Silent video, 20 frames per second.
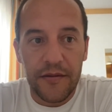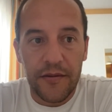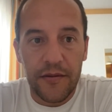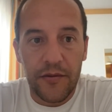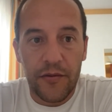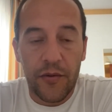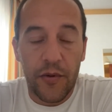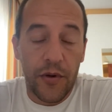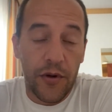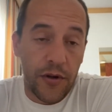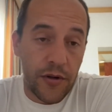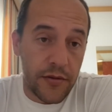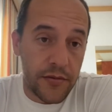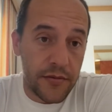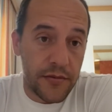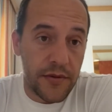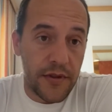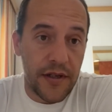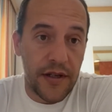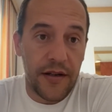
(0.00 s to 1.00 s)
draw
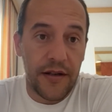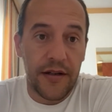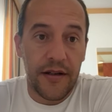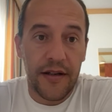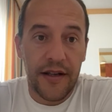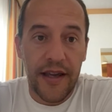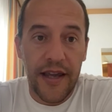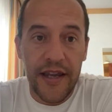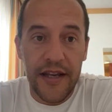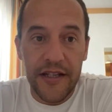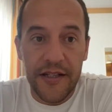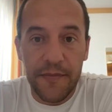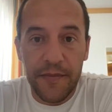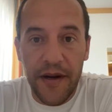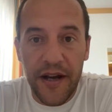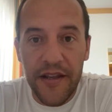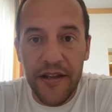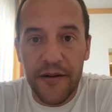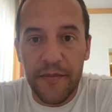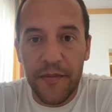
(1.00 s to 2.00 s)
against
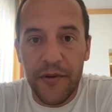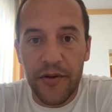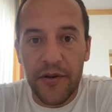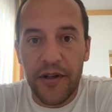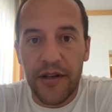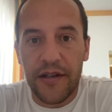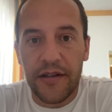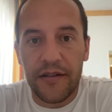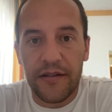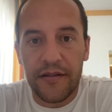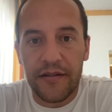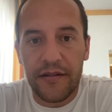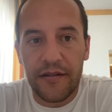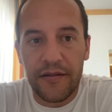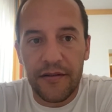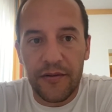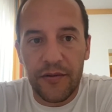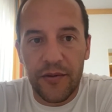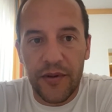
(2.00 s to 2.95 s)
Bayern Munich in